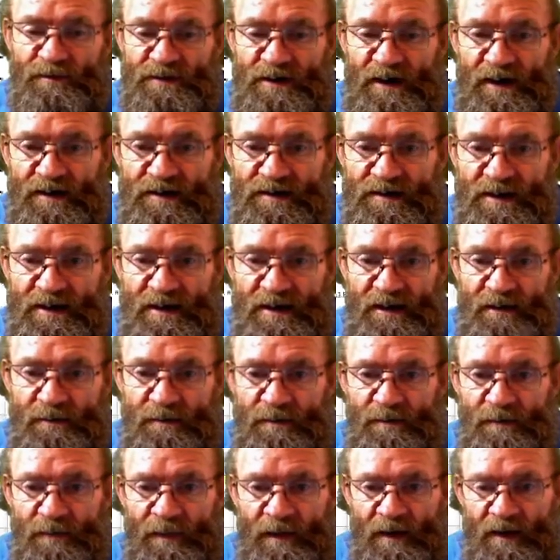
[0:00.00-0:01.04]
changed there.
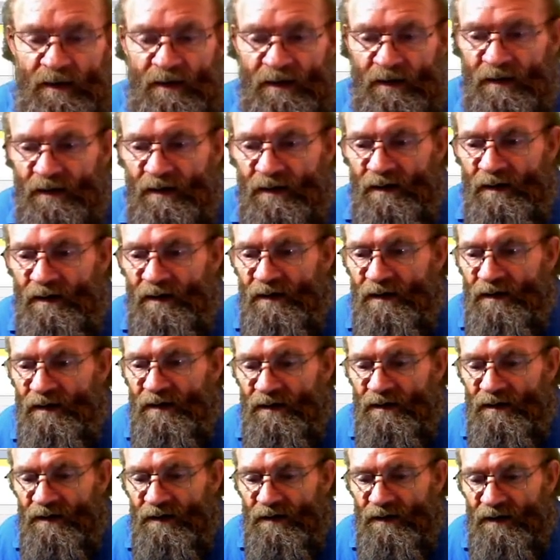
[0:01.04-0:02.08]

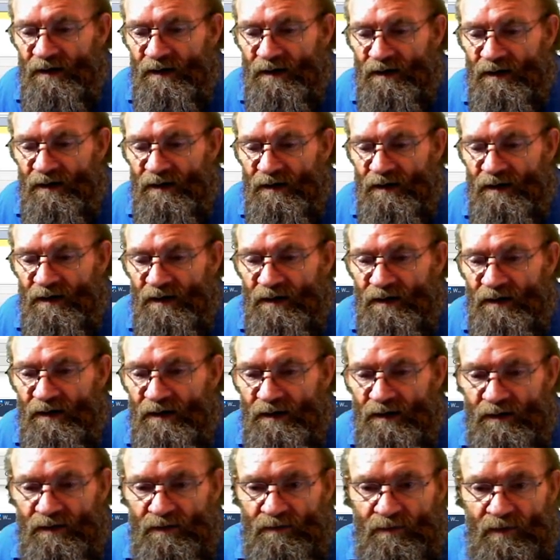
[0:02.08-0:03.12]

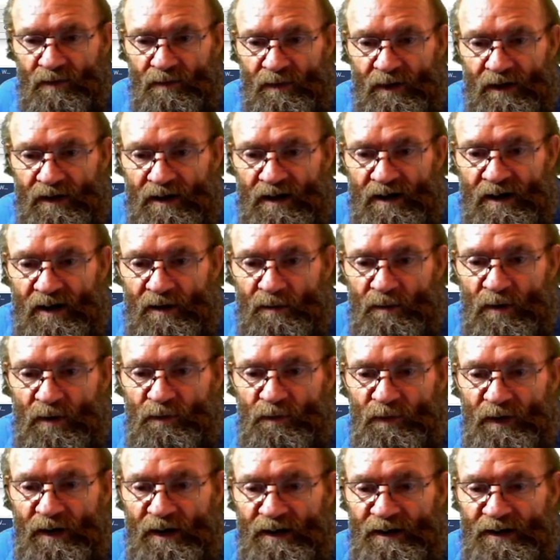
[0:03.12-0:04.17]
And we bring the demo
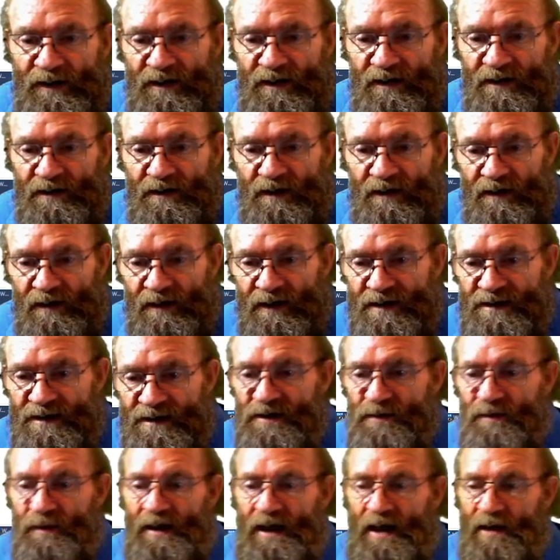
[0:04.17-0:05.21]
file in. Let's
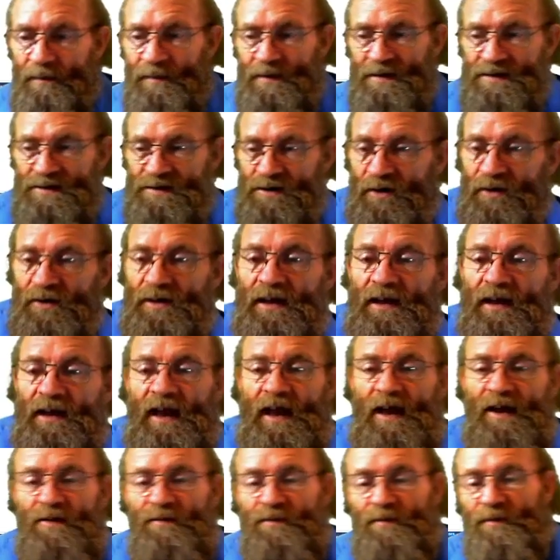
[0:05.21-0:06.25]
see what happens. On a
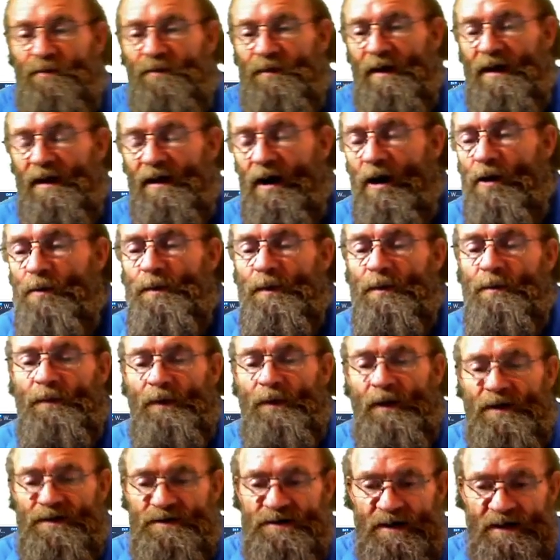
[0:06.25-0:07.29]
live open
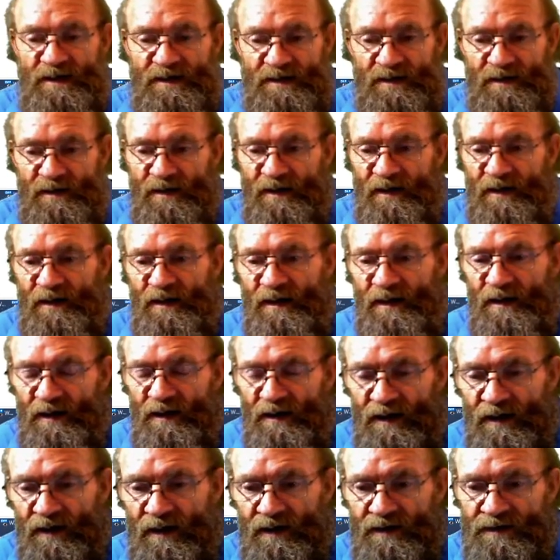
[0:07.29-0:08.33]
project,
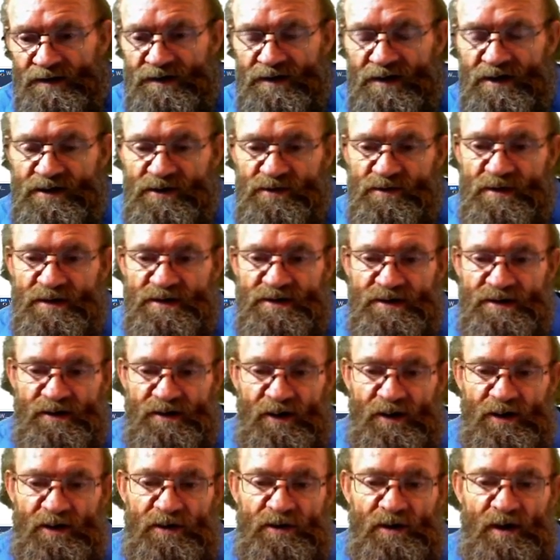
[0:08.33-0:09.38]
GXWorks is
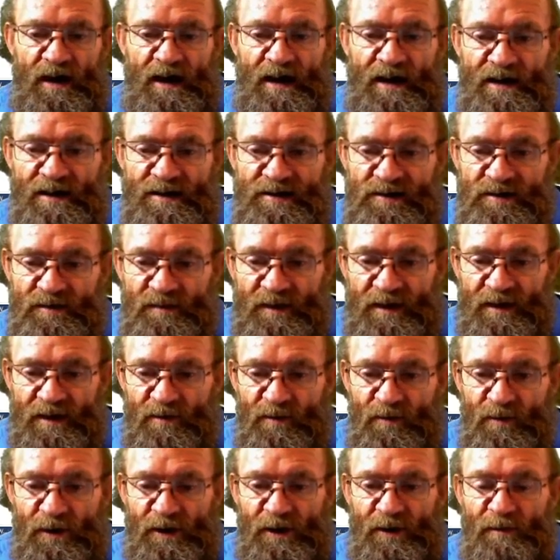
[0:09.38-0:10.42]
going to ask me,
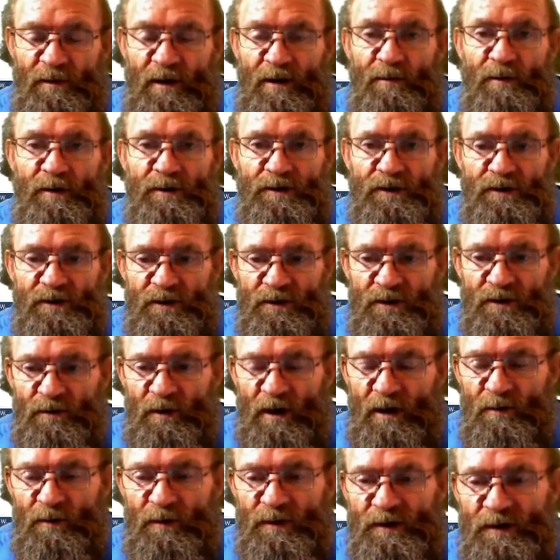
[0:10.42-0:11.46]
what do I want to do? Do
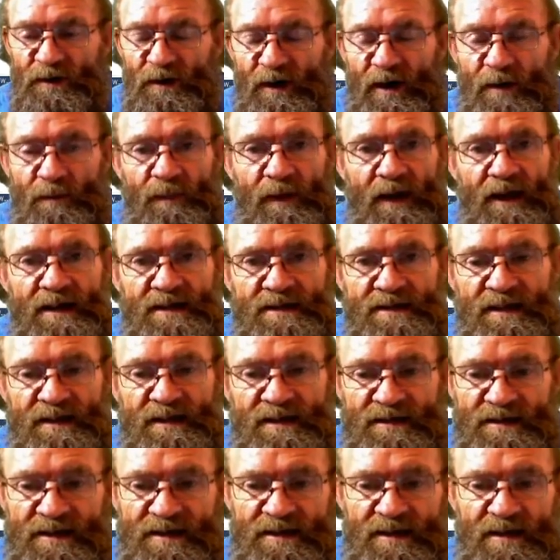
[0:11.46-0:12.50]
I want to replace the
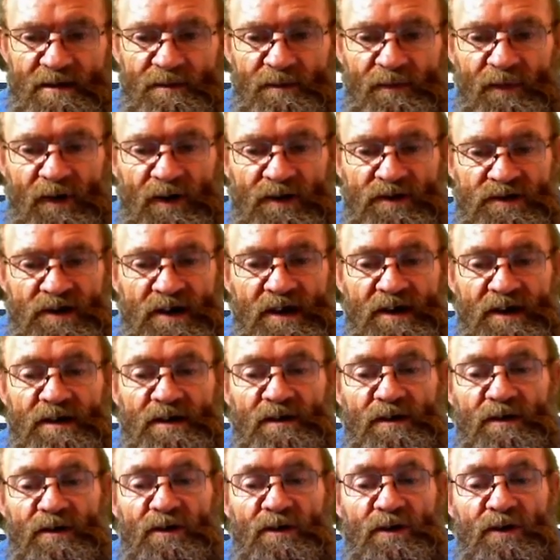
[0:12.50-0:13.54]
existing project,
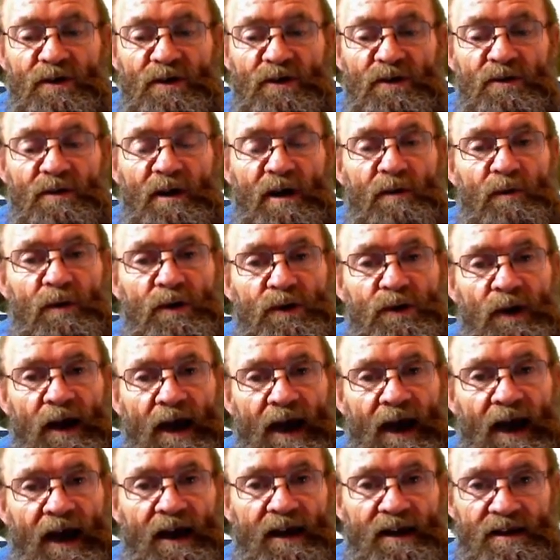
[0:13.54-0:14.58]
or do I want to
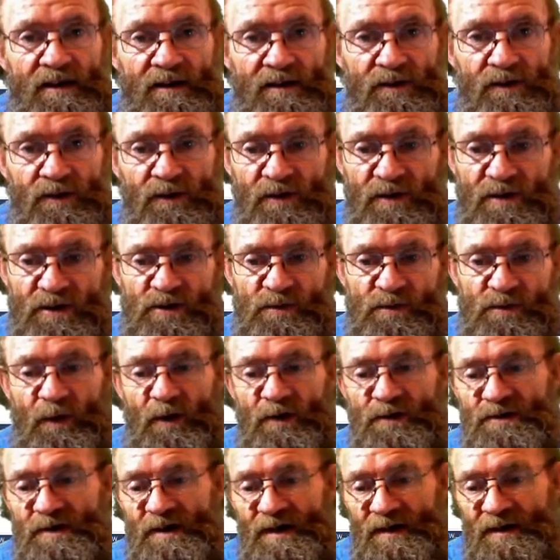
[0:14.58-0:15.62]
add to this
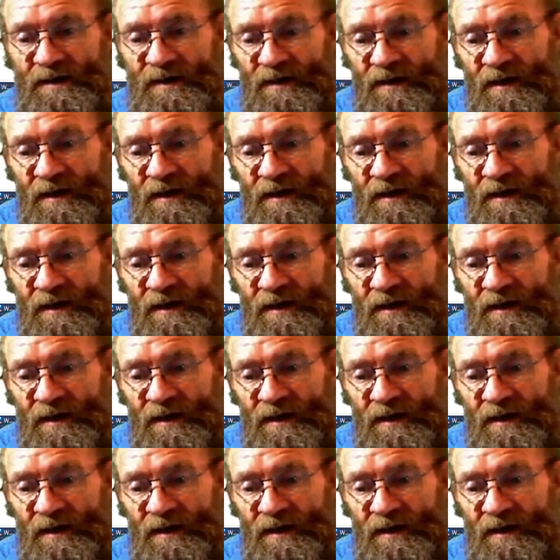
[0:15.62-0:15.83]
project?